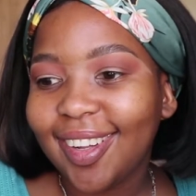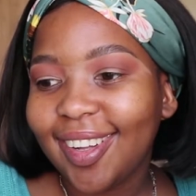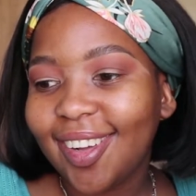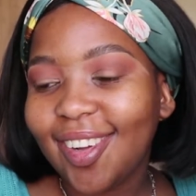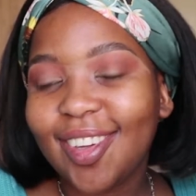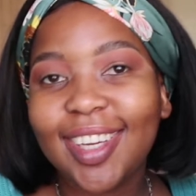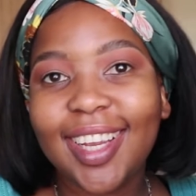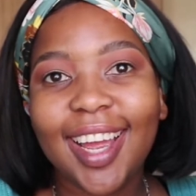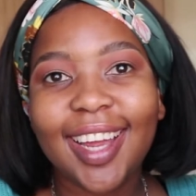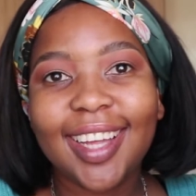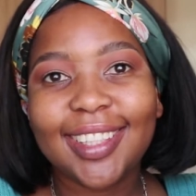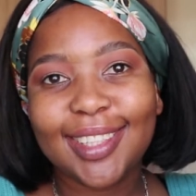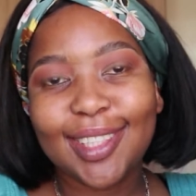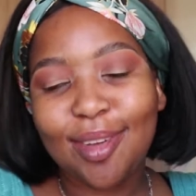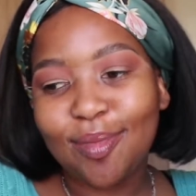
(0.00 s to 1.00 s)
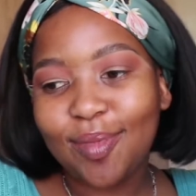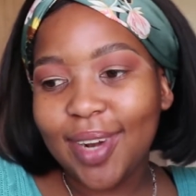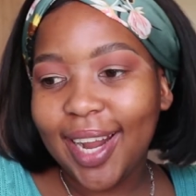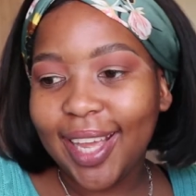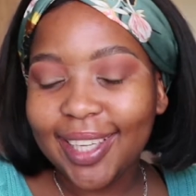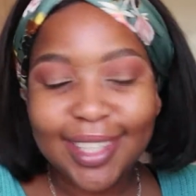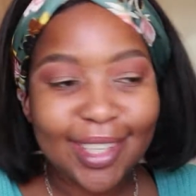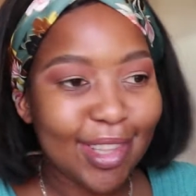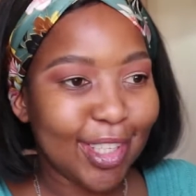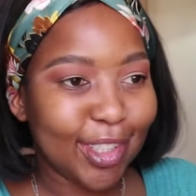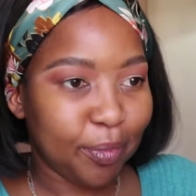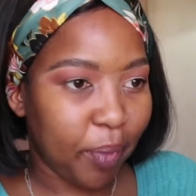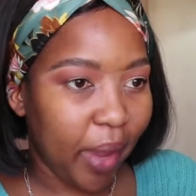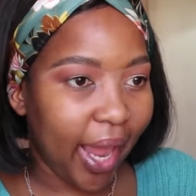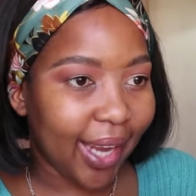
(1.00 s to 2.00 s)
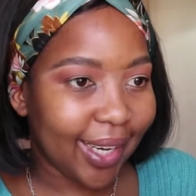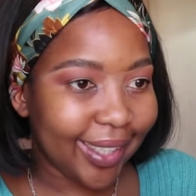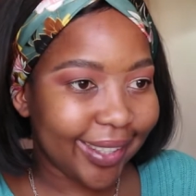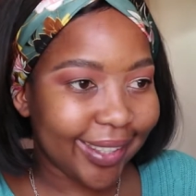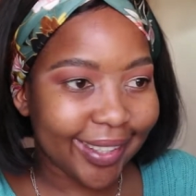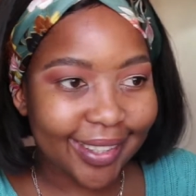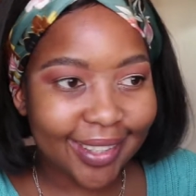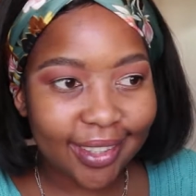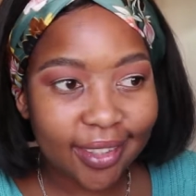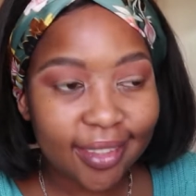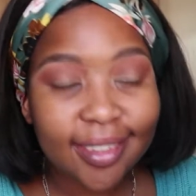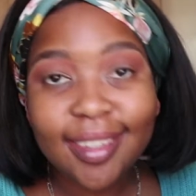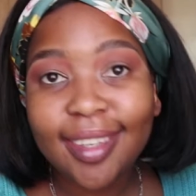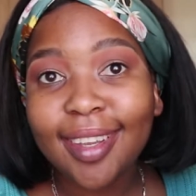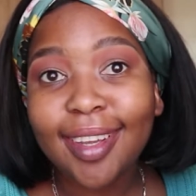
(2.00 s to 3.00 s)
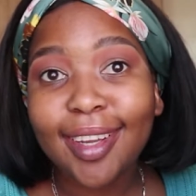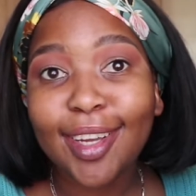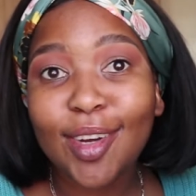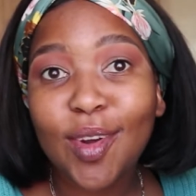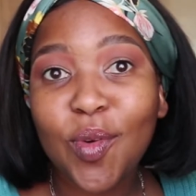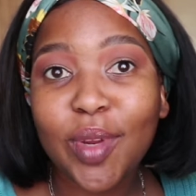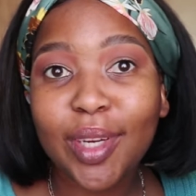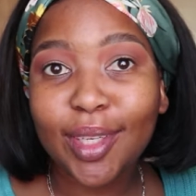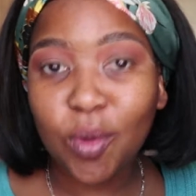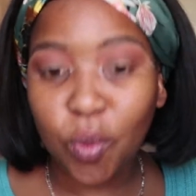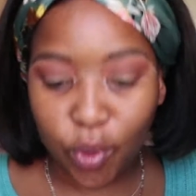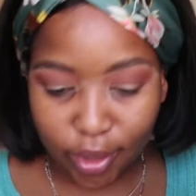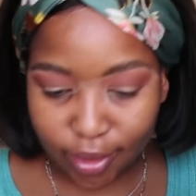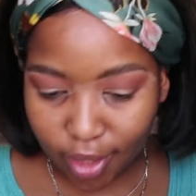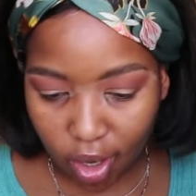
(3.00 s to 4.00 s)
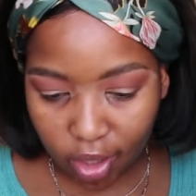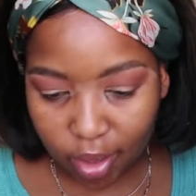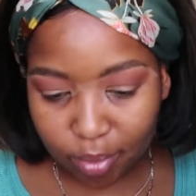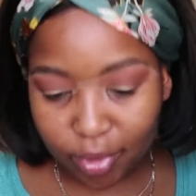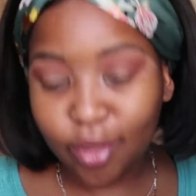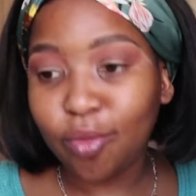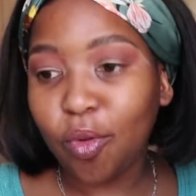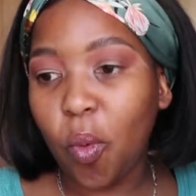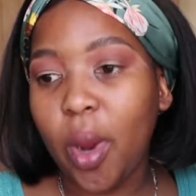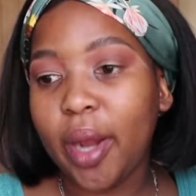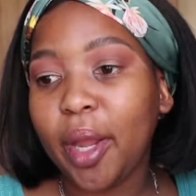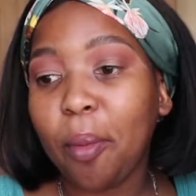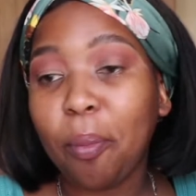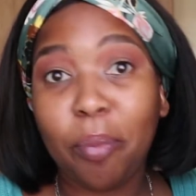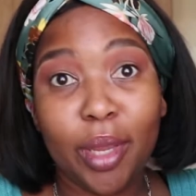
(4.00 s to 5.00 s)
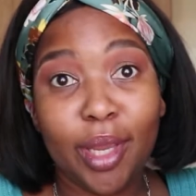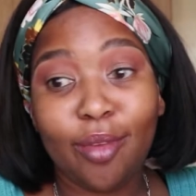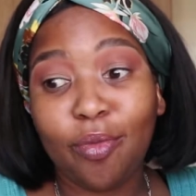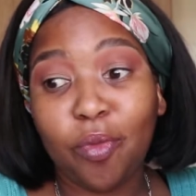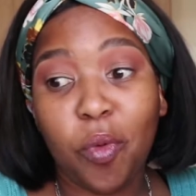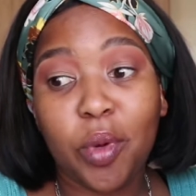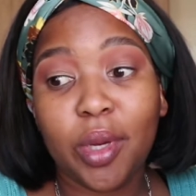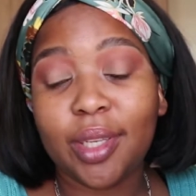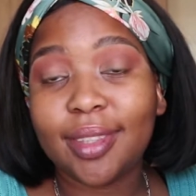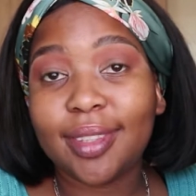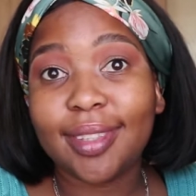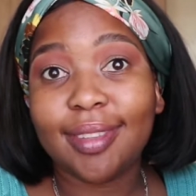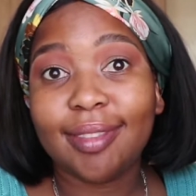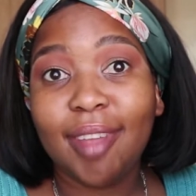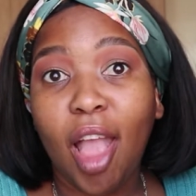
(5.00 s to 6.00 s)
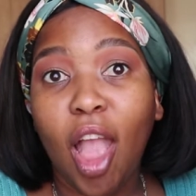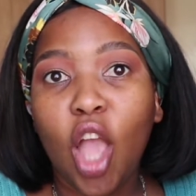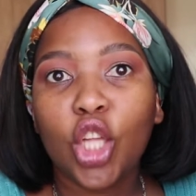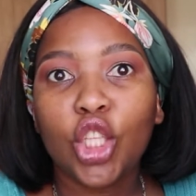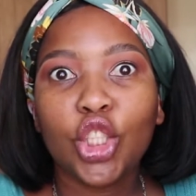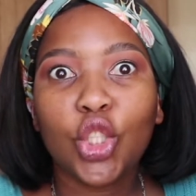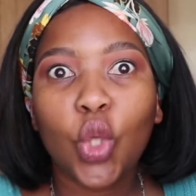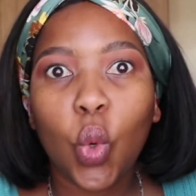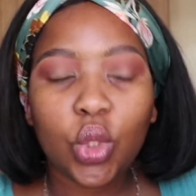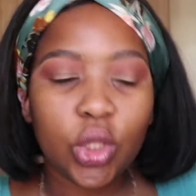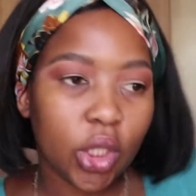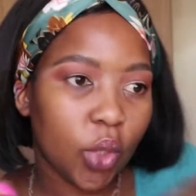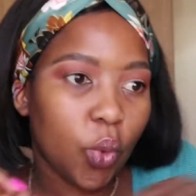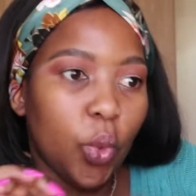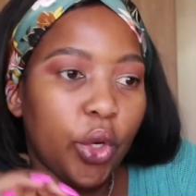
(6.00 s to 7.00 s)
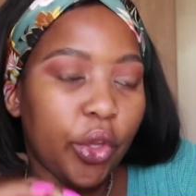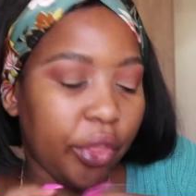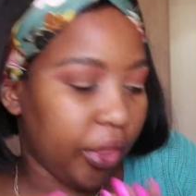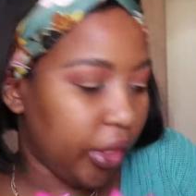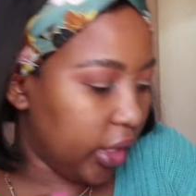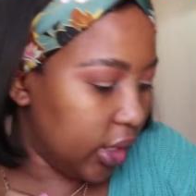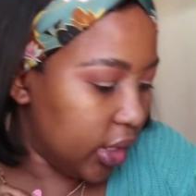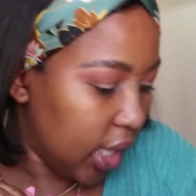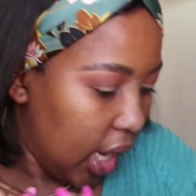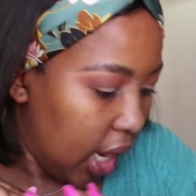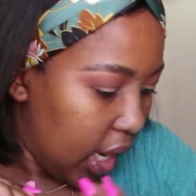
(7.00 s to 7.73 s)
Oh guys, I'm liking this palette. It really worked out. I mean, for what I paid for it, totally worth it.